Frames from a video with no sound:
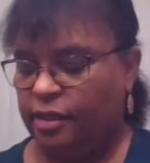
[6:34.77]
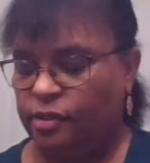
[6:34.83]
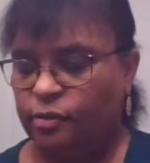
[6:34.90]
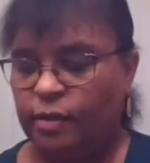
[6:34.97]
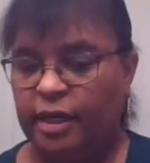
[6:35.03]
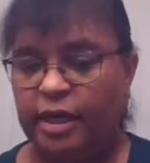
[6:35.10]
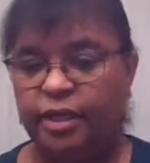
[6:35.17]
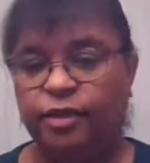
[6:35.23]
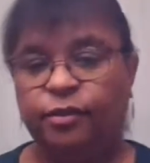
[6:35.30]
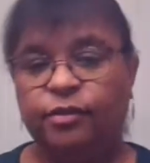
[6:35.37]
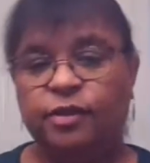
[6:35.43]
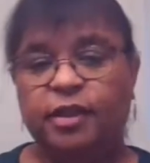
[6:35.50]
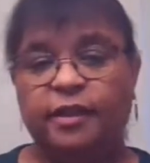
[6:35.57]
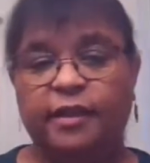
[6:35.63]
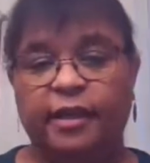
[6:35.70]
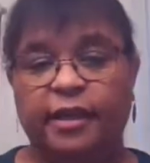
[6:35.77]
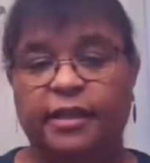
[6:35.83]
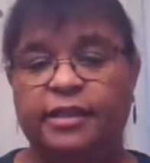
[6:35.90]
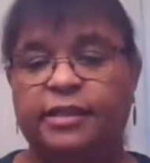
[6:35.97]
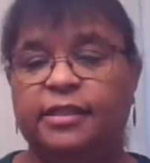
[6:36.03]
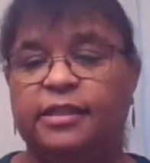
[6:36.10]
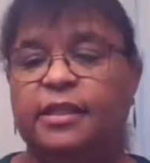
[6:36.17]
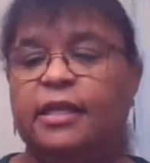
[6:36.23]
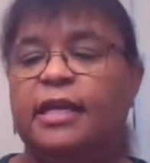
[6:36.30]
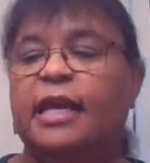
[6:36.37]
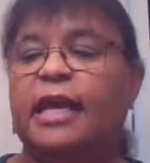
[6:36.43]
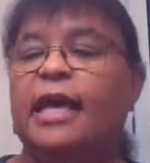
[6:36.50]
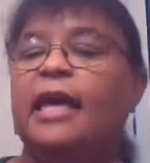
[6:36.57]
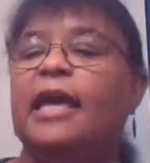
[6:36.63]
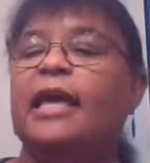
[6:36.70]
So I used this,
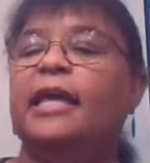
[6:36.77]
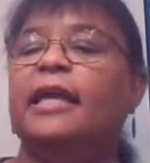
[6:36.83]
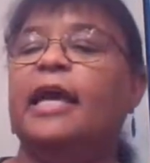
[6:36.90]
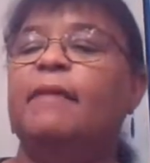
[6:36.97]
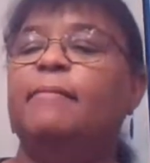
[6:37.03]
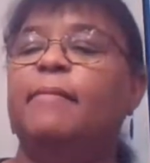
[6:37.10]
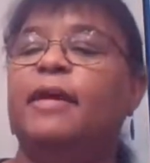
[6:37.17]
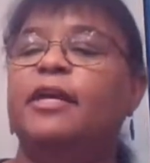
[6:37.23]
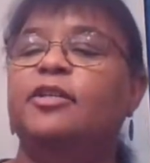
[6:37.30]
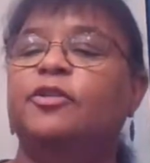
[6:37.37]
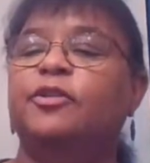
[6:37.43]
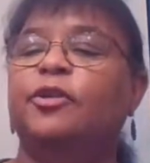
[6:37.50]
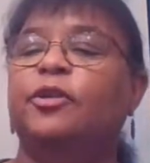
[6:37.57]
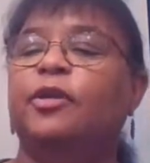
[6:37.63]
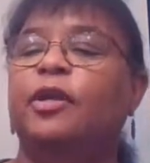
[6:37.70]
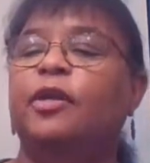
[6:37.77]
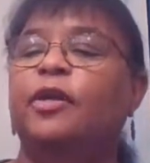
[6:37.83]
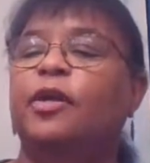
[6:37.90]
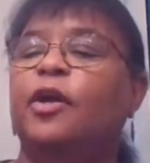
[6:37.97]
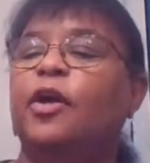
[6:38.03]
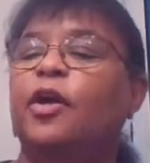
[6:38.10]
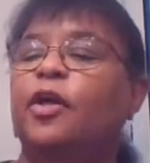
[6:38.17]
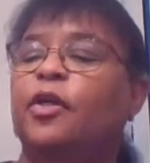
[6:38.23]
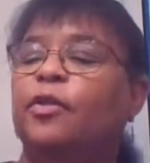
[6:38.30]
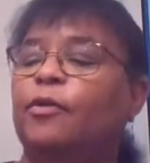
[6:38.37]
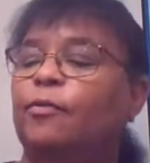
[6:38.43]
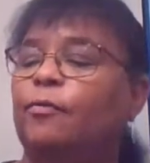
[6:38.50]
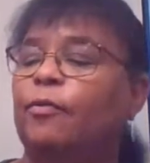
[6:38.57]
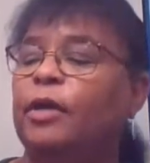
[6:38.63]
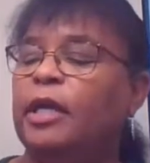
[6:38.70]
and I measured
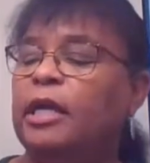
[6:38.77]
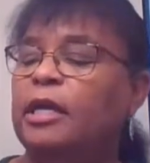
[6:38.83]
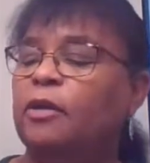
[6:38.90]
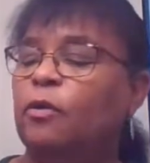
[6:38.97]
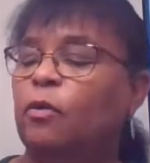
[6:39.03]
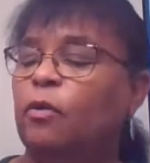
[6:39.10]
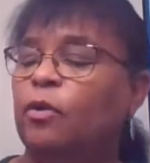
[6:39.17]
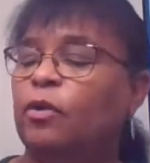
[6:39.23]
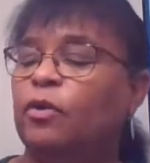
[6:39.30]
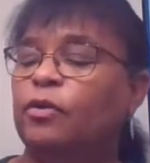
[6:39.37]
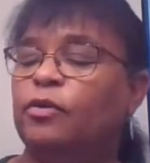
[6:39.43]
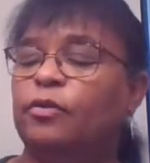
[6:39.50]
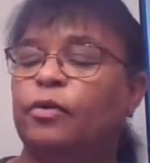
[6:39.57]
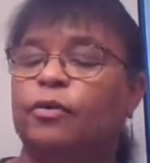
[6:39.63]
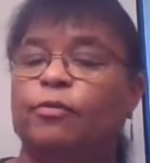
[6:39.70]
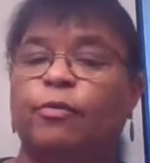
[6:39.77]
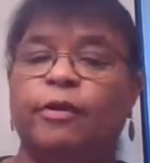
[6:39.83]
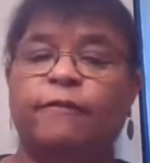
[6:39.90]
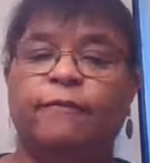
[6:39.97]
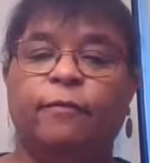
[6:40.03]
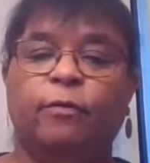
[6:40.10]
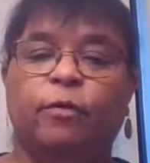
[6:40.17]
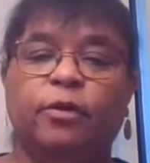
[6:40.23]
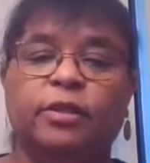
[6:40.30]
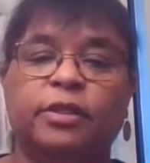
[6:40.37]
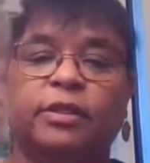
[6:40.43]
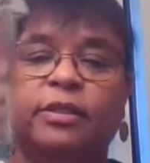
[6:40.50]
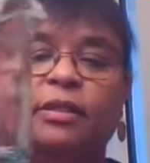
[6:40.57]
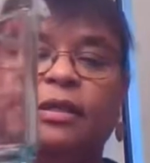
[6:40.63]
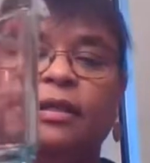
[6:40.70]

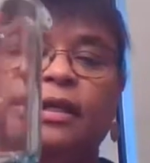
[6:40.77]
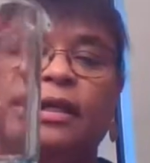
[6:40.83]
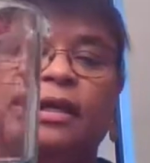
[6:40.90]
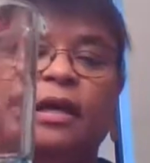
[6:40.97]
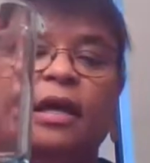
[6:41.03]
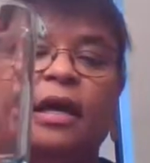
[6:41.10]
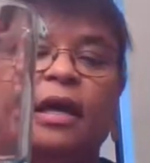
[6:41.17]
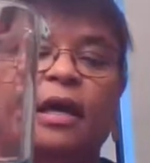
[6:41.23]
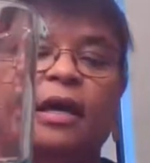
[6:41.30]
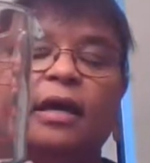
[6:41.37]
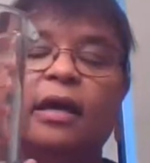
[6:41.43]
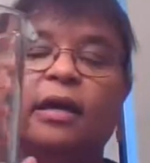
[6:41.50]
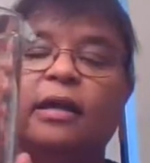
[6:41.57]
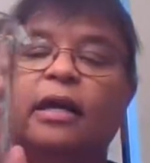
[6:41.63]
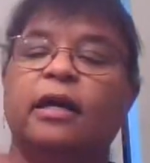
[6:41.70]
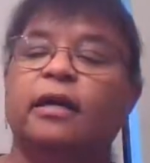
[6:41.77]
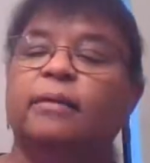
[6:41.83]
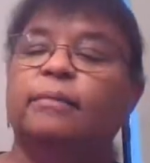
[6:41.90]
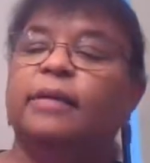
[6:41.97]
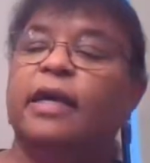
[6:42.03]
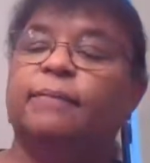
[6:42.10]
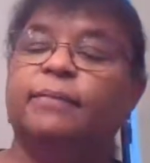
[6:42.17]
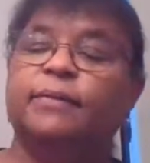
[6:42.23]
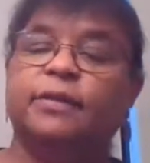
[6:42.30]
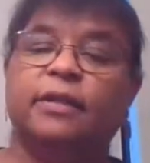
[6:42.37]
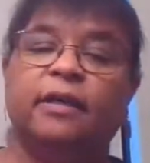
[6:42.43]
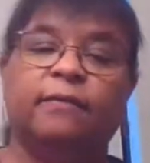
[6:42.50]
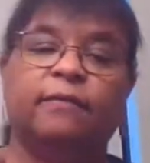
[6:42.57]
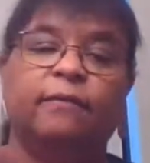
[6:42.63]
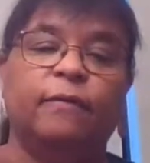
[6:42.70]
3/4 cups
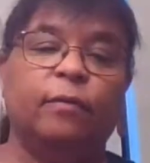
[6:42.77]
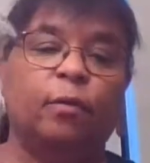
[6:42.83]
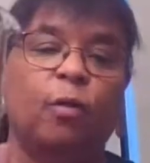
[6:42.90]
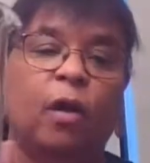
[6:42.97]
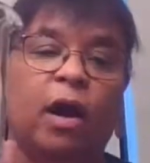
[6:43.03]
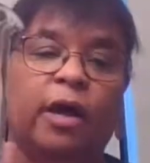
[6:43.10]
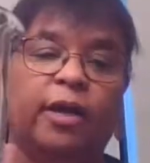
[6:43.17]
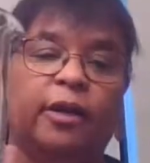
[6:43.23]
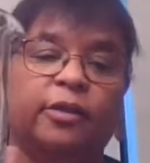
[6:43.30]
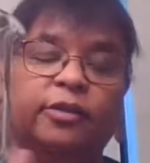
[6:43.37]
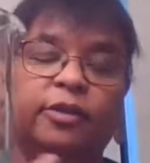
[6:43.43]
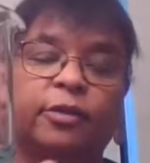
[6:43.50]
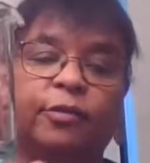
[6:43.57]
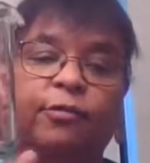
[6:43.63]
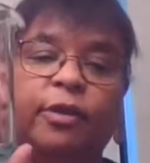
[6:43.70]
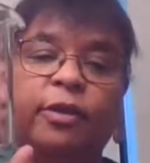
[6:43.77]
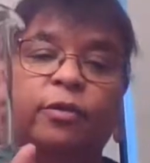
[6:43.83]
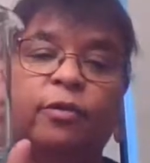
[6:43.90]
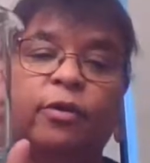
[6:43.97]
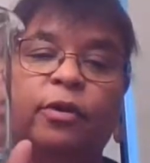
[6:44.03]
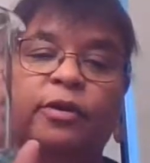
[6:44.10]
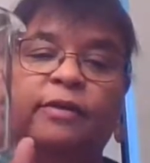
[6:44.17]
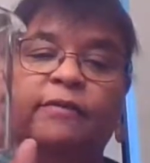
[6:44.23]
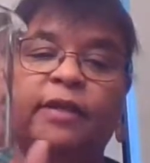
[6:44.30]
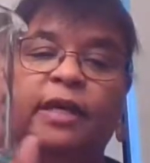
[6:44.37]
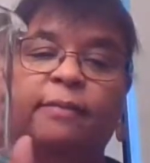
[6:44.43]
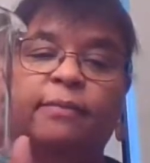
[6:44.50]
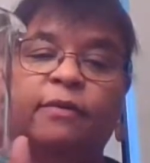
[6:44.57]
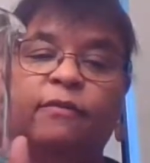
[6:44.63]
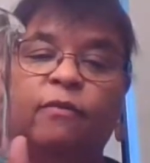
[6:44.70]
of water. So 3/4 of a
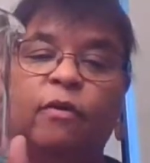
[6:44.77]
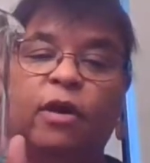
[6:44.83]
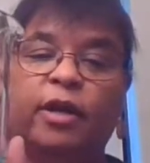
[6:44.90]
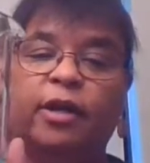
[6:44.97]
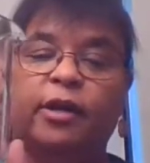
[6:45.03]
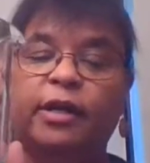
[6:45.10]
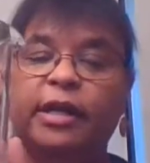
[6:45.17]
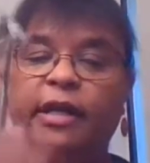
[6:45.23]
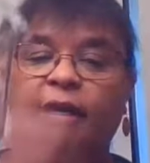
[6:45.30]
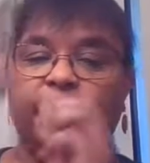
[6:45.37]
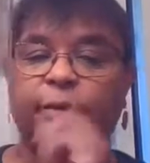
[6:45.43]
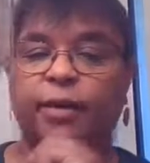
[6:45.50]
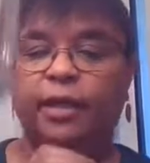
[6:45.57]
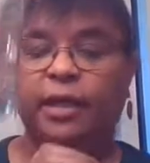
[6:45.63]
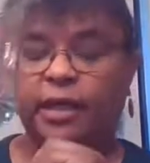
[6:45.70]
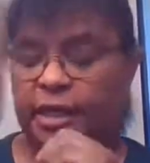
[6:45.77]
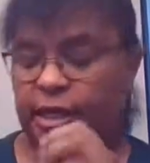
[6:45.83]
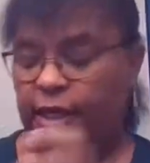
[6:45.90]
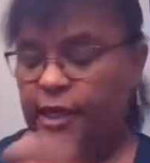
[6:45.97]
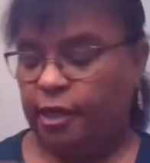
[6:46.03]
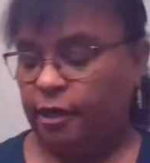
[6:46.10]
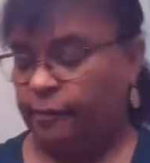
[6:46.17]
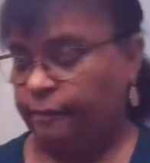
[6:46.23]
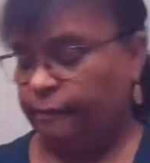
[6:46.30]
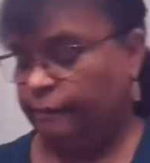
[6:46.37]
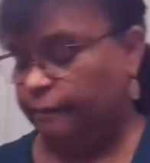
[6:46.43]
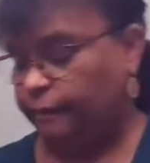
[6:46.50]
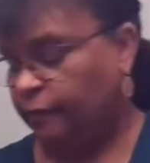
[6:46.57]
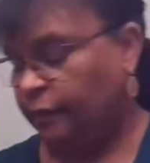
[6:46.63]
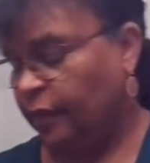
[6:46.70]
cup of water, and I put it in here.
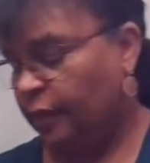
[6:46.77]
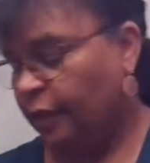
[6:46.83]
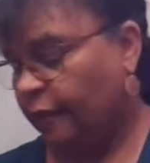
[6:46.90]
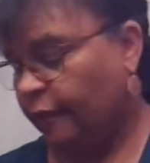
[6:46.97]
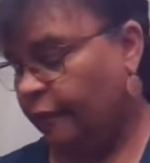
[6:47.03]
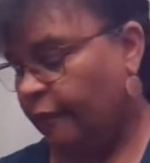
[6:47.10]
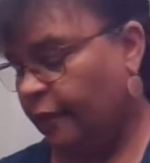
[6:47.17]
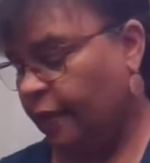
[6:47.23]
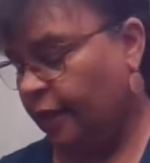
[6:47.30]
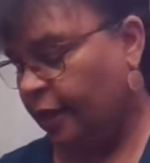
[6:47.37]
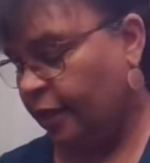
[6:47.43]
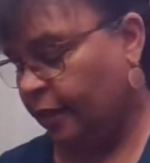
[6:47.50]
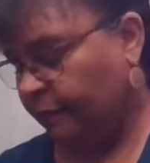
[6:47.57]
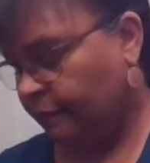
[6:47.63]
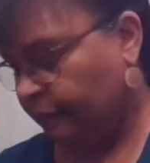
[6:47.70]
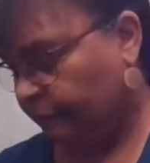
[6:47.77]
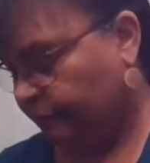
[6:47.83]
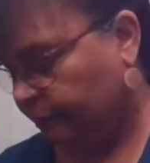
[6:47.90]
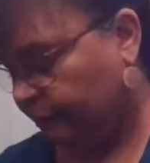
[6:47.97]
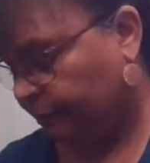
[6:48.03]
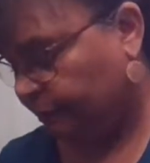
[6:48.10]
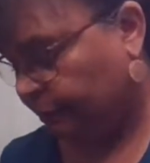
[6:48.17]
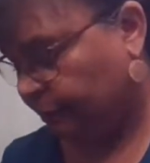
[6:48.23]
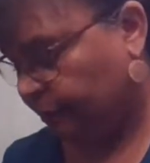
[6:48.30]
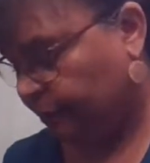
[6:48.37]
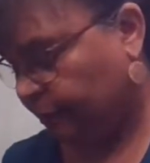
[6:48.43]
Then I